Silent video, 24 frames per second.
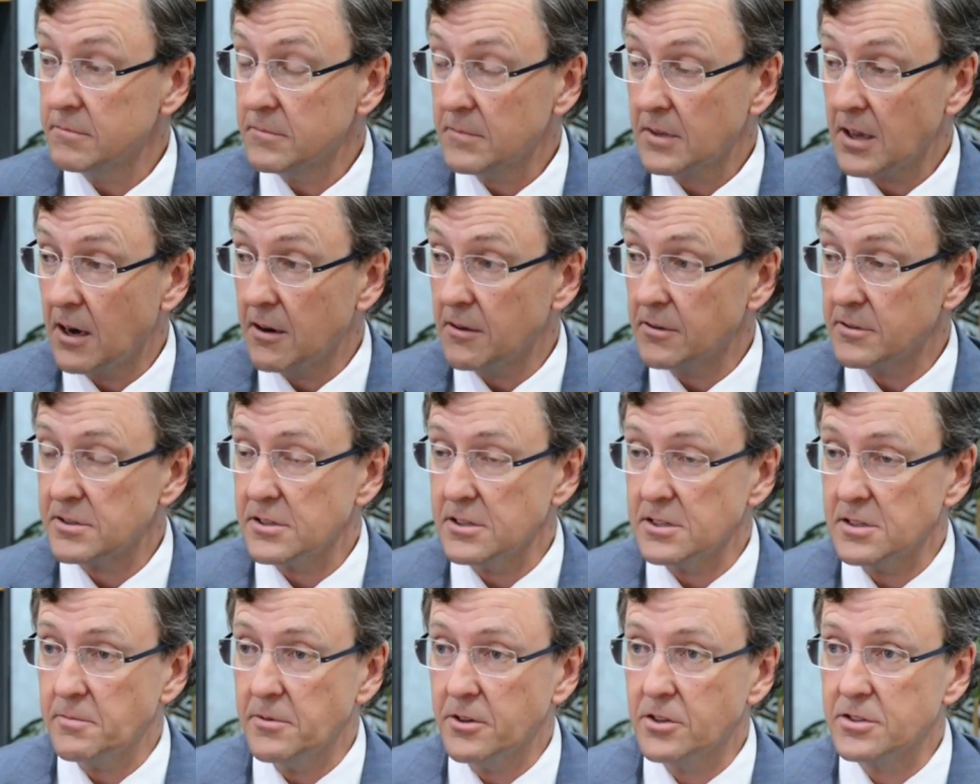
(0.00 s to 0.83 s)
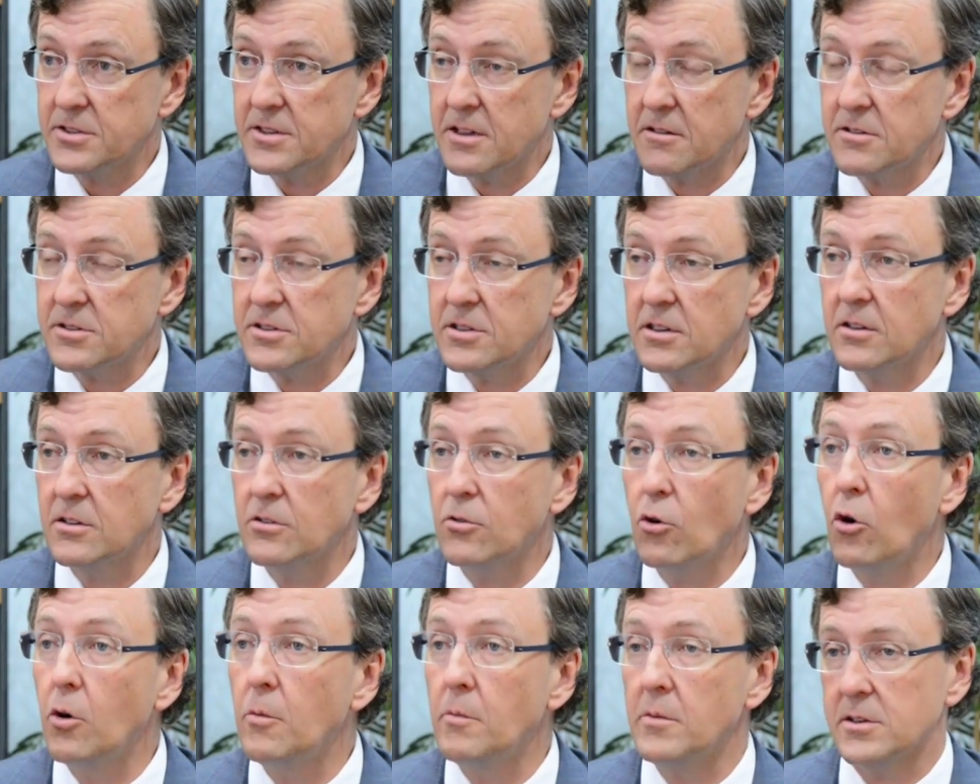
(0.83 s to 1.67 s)
currencies, because there is an
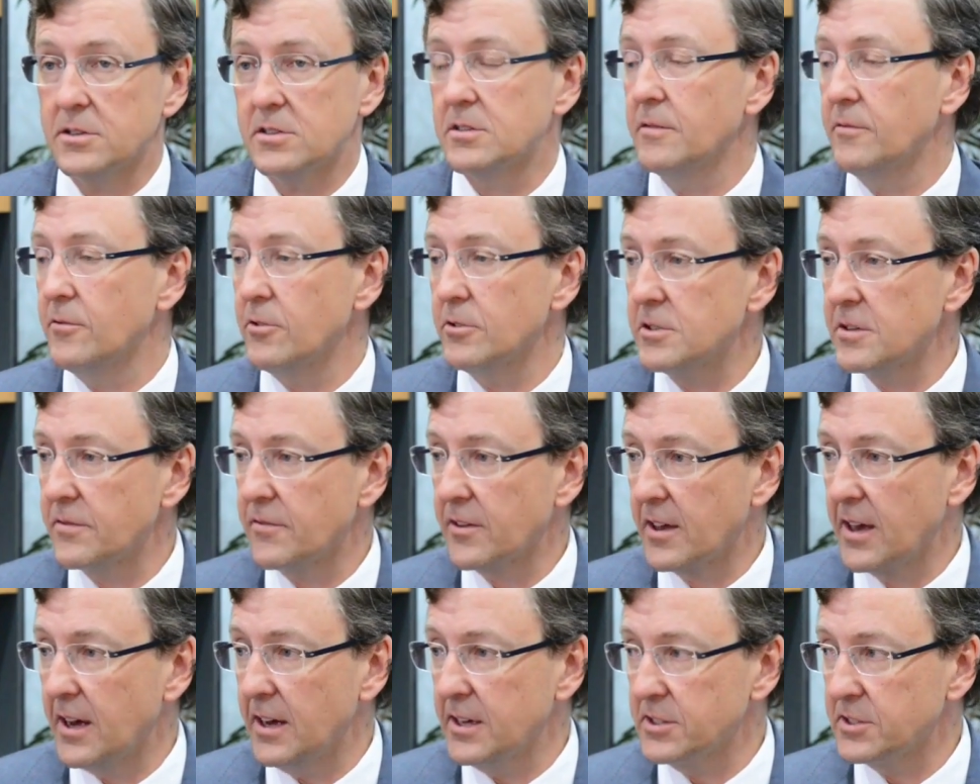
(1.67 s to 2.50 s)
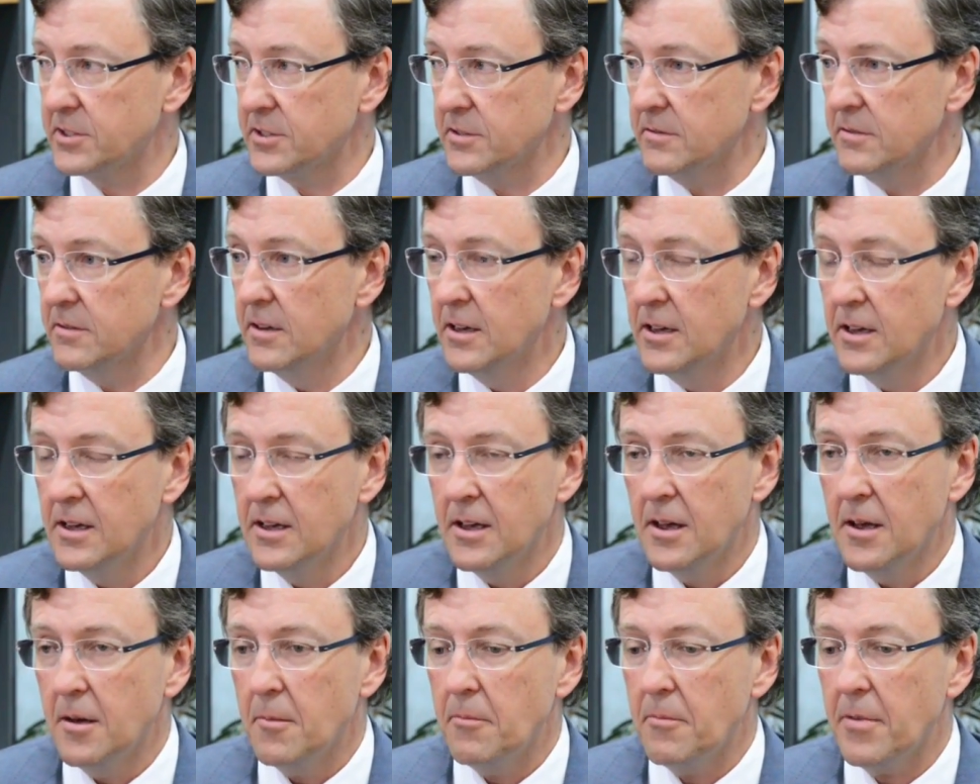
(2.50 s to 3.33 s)
enormous diversification
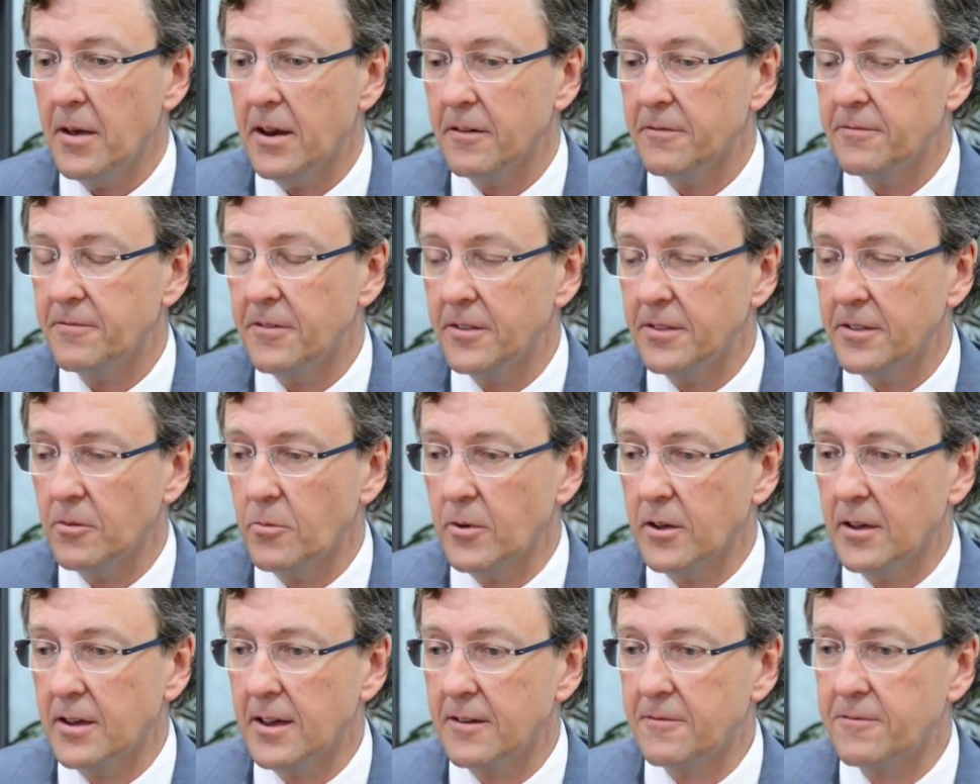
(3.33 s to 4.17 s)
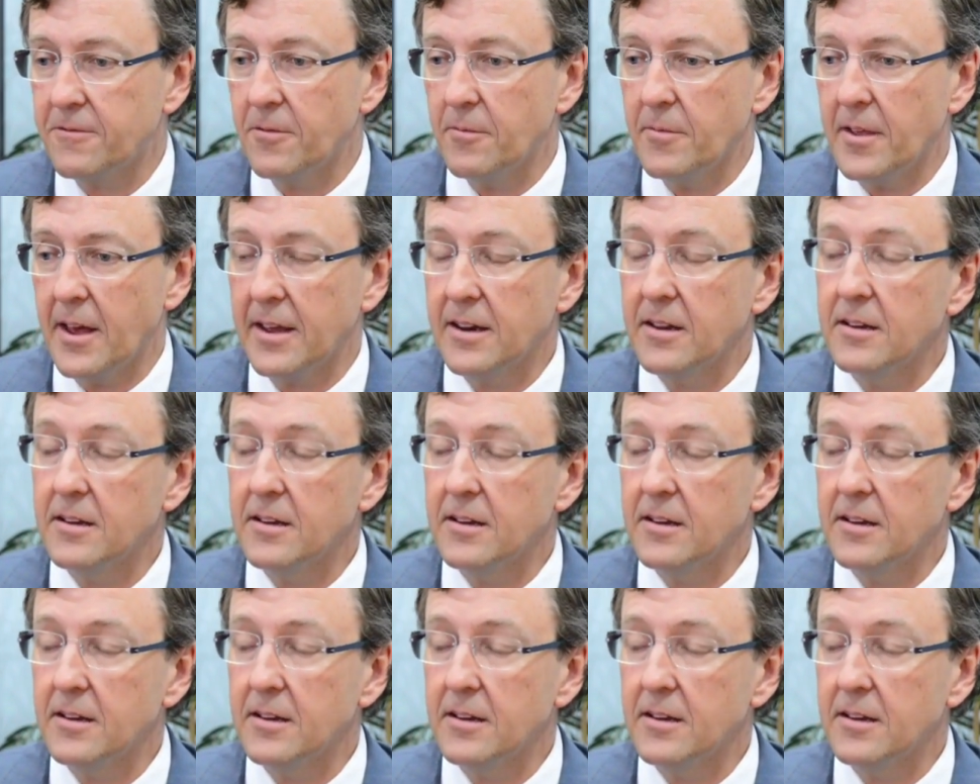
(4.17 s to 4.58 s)
benefit that we get from that,